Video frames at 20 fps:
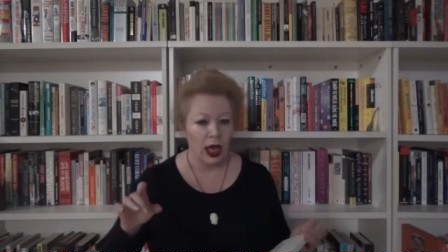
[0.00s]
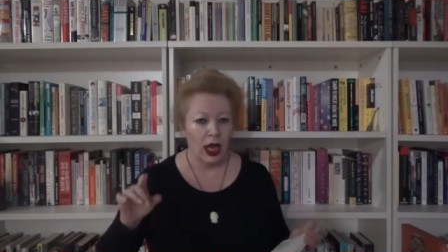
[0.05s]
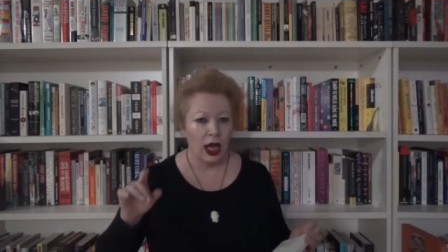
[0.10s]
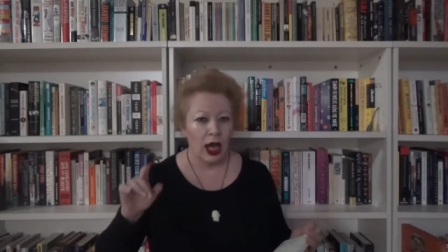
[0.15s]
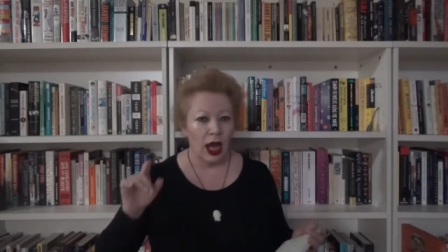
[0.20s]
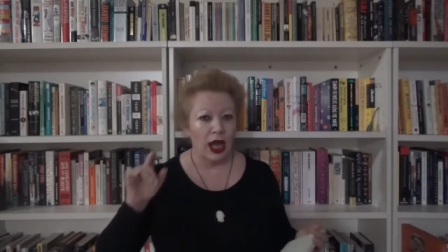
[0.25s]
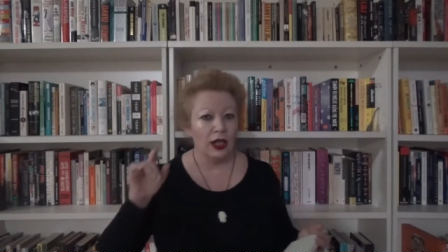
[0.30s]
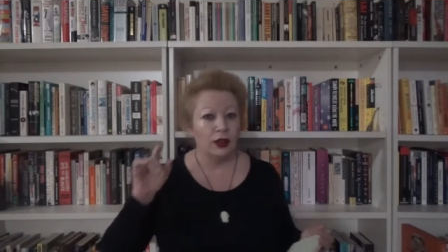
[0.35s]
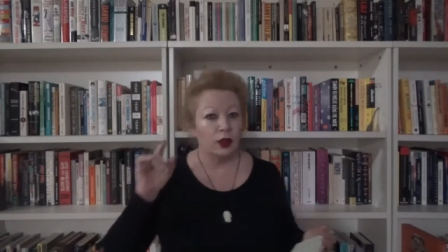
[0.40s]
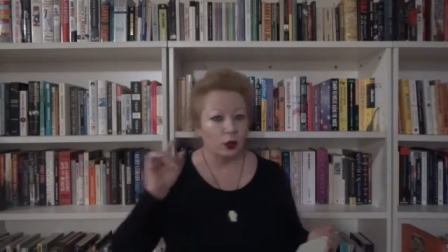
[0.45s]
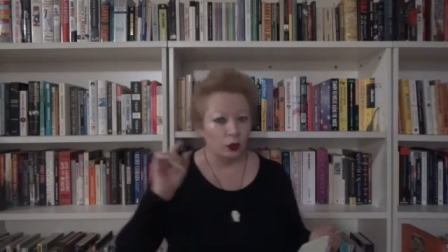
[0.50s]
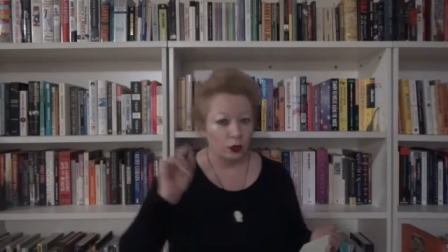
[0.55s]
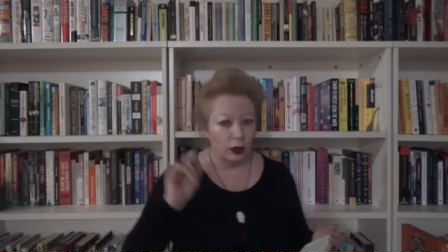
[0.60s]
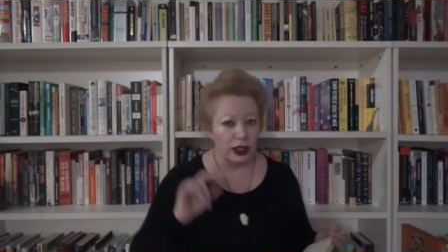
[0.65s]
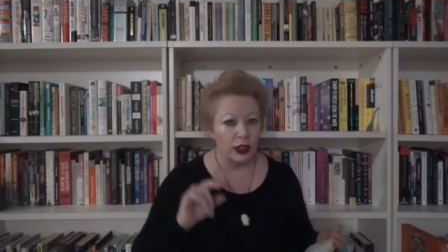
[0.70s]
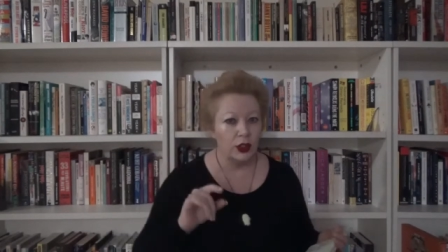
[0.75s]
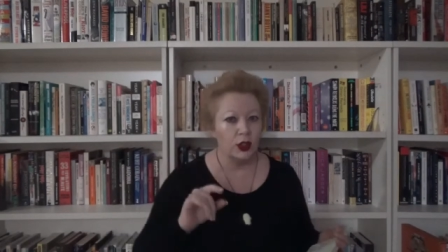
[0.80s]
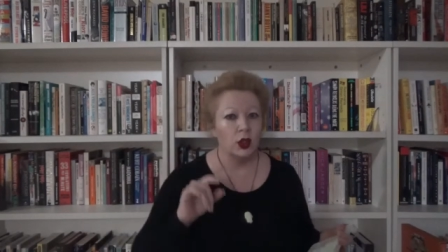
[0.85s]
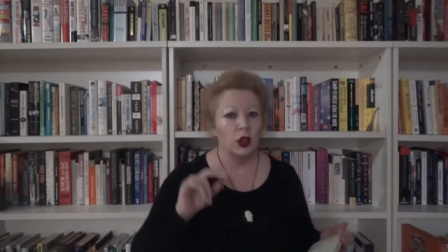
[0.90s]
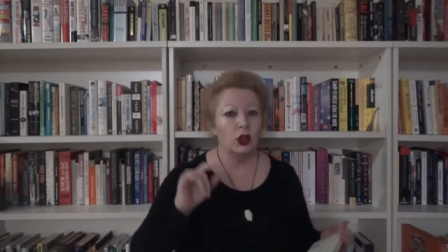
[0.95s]
and the
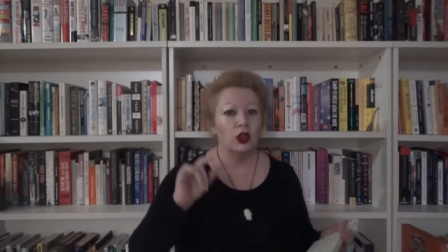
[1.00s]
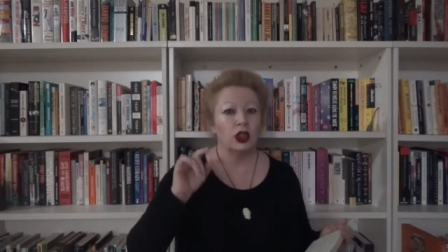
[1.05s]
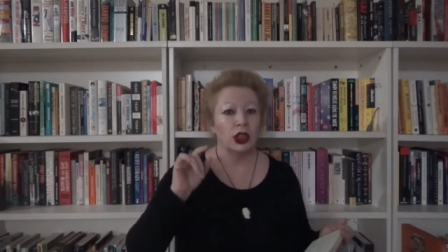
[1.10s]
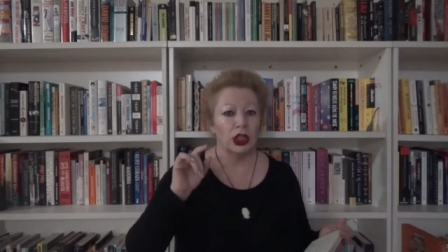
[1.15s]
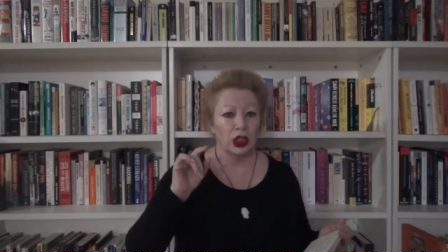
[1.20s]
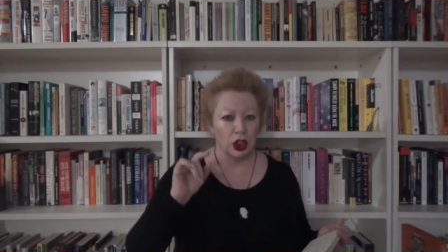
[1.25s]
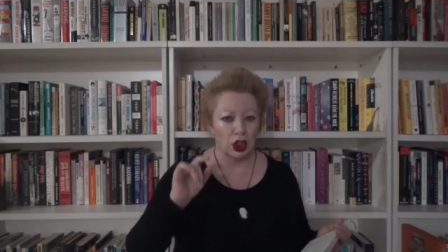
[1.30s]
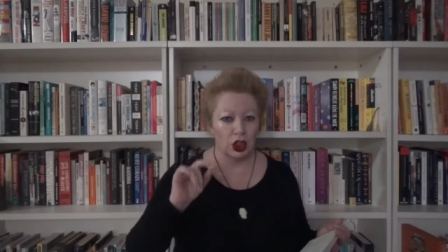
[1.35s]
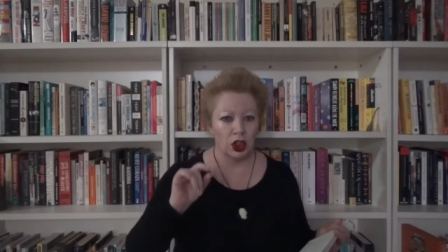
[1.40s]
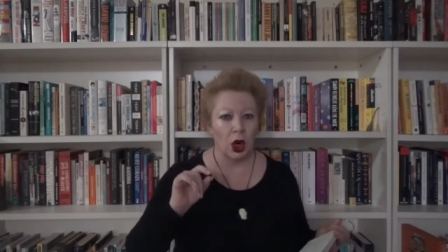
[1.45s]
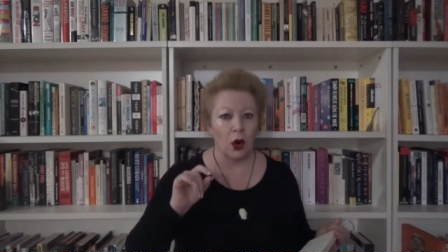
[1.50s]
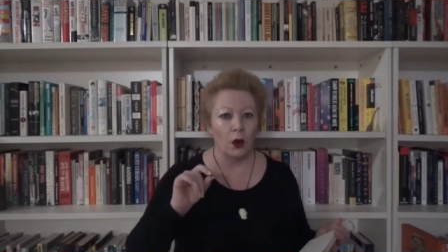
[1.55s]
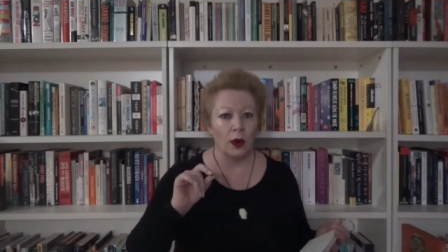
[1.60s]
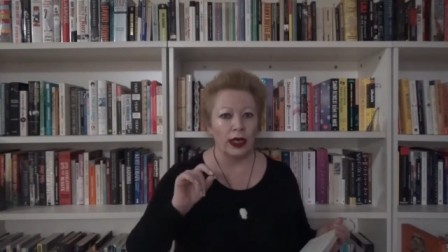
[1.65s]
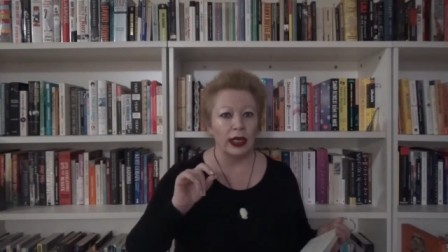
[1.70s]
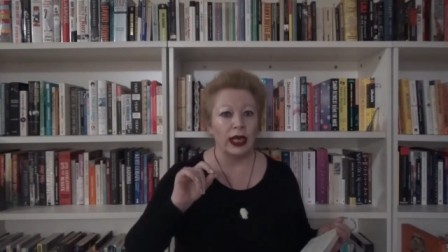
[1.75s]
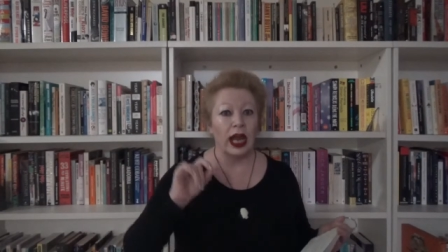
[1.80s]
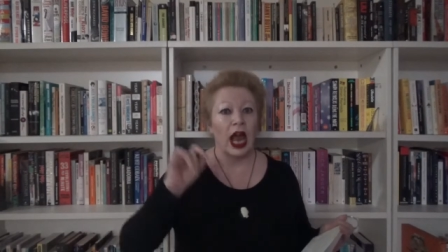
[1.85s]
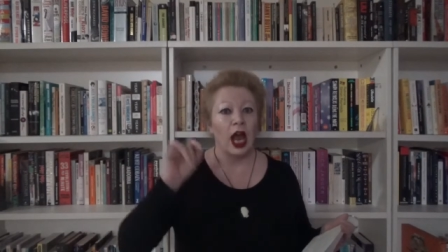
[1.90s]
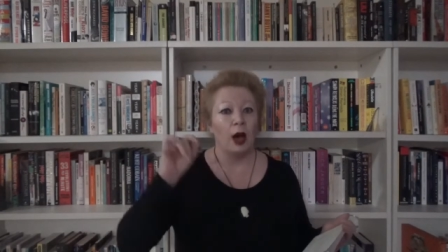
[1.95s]
research is
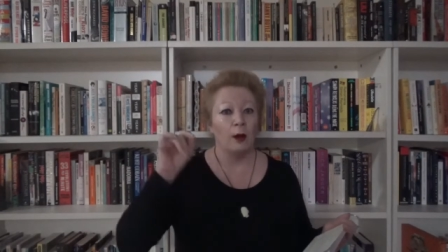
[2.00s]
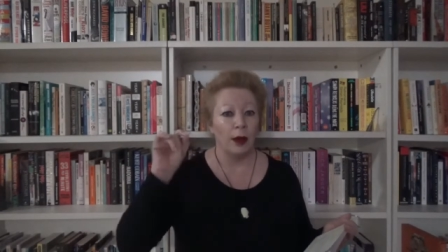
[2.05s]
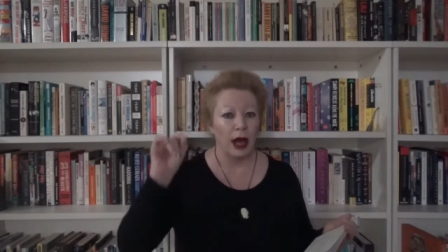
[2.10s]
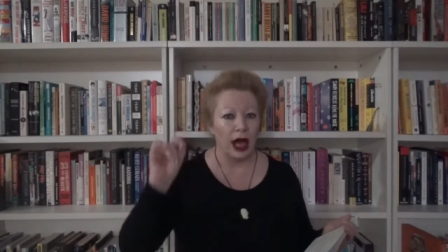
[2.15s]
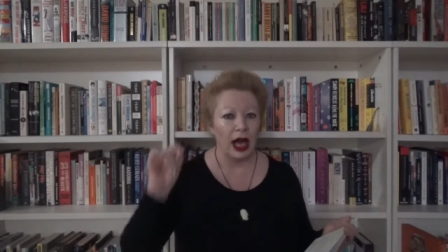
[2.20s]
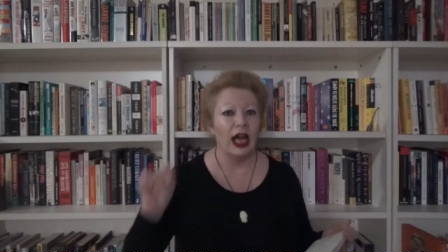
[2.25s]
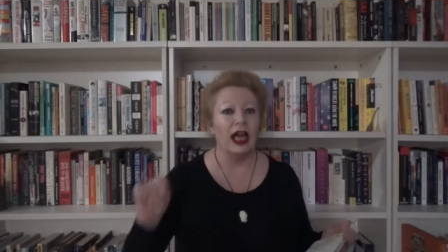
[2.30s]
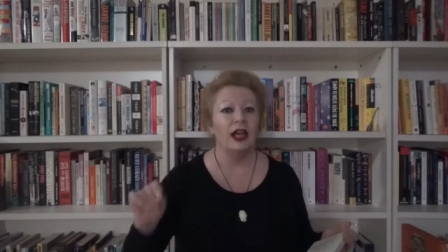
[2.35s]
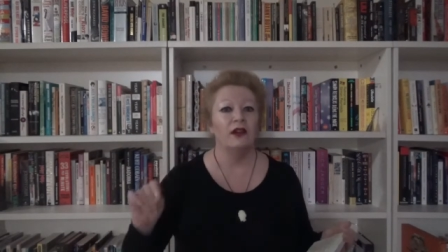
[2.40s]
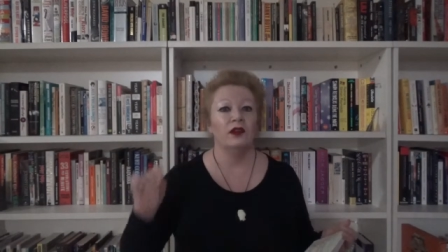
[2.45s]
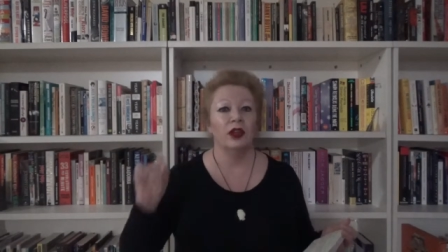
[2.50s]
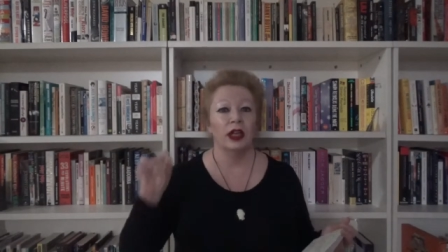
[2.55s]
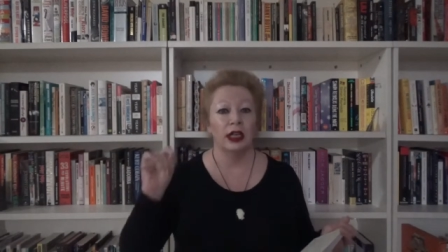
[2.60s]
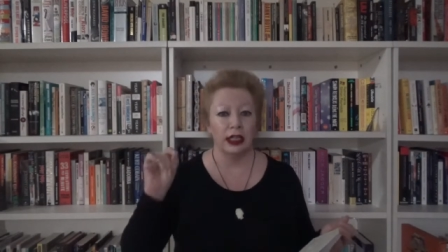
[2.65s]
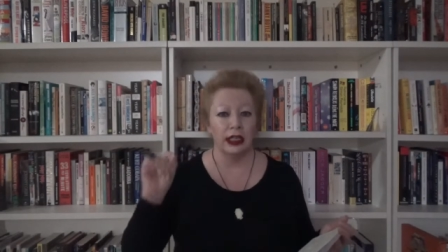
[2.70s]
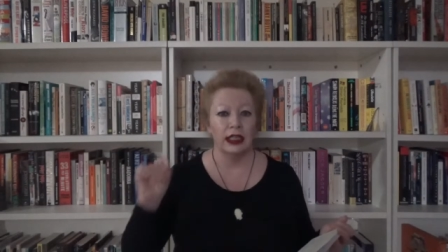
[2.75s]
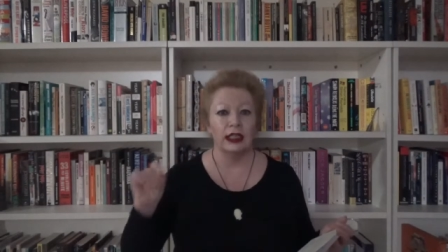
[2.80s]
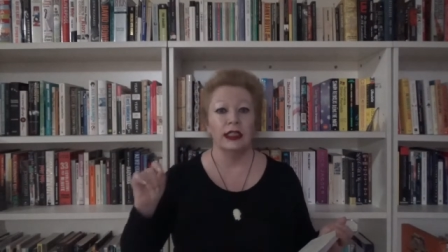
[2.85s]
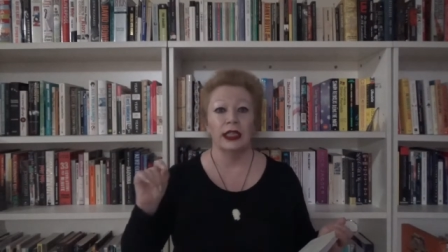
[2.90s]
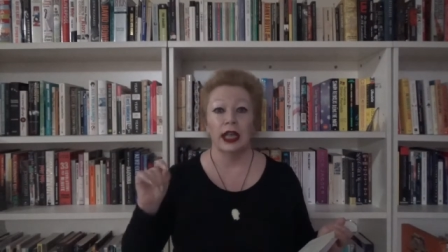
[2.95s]
showing our behaviour
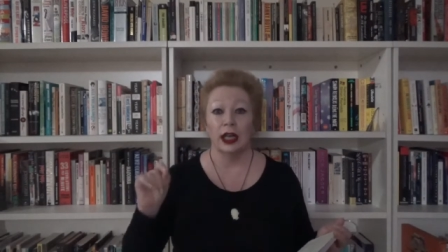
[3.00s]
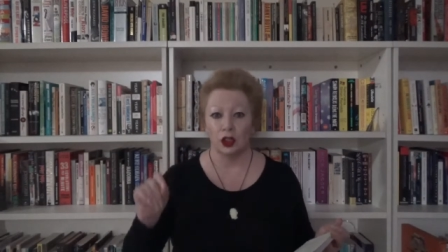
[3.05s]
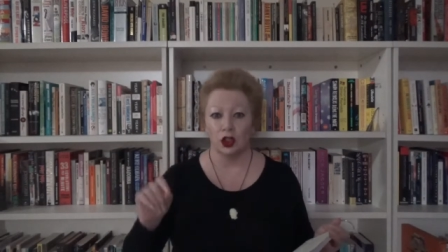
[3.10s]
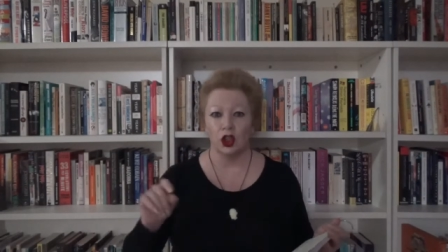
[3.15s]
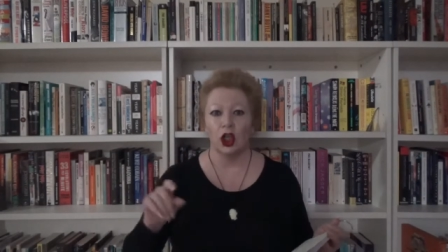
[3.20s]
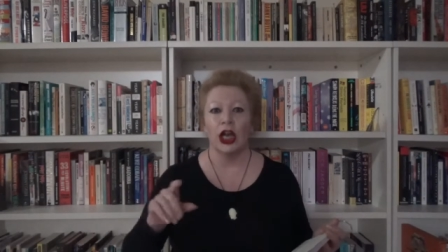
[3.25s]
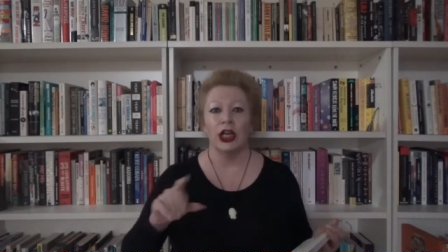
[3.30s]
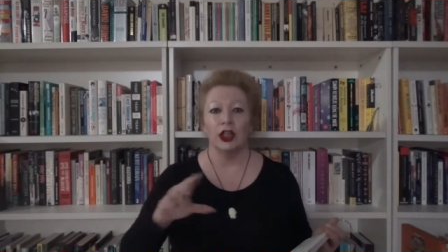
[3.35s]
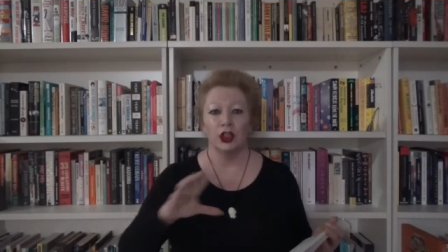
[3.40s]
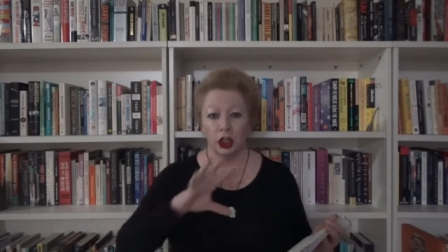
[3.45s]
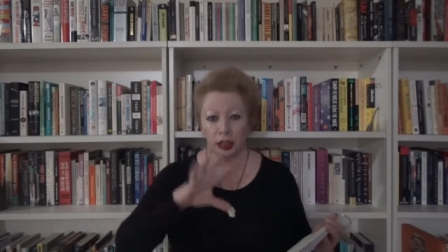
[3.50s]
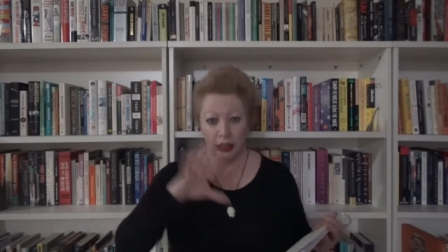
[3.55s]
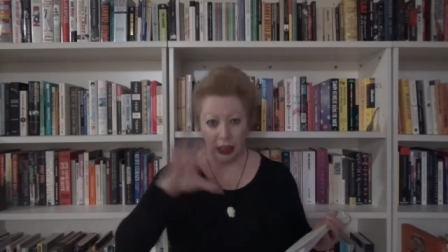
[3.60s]
is now changing.